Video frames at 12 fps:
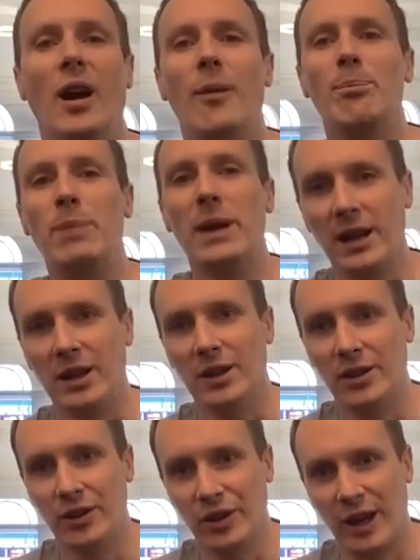a
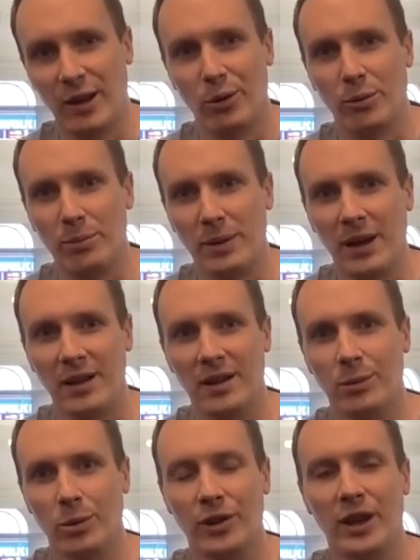billion, to count to a
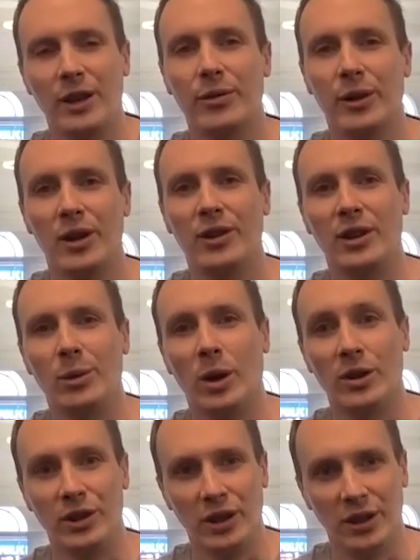billion, will take
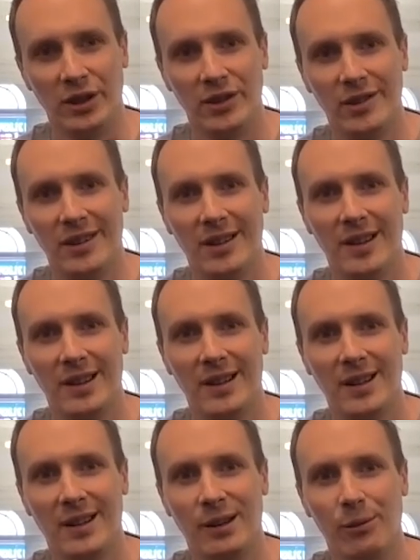31 years,
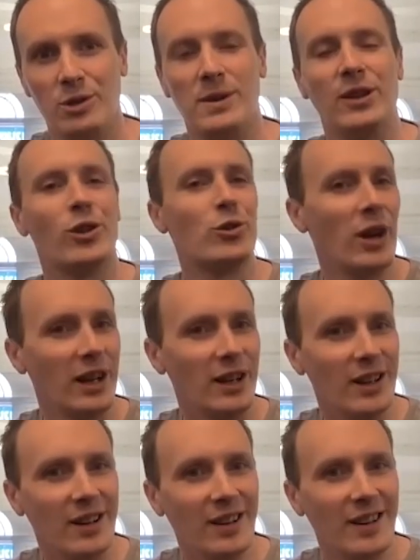which means a
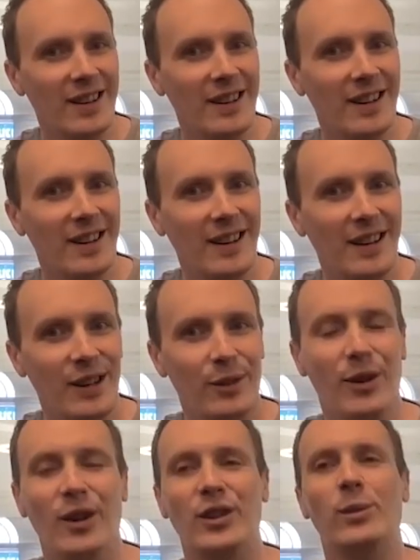trillion is
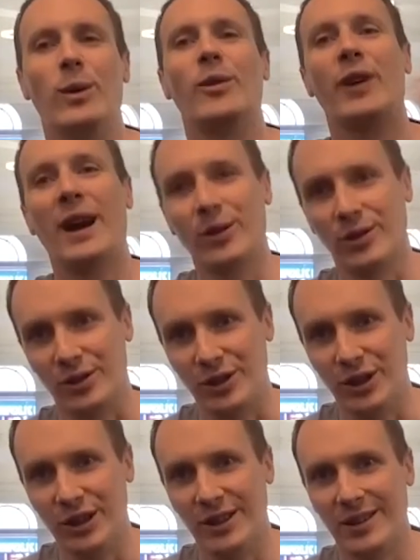31,000
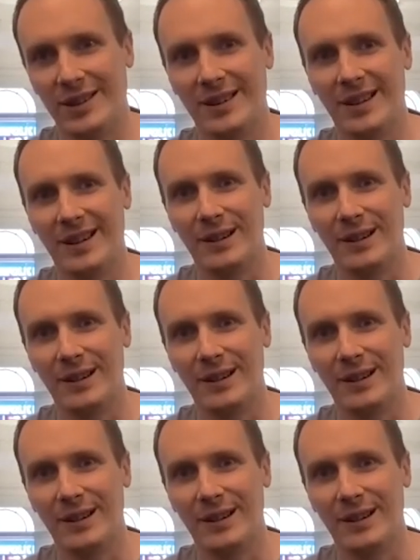years,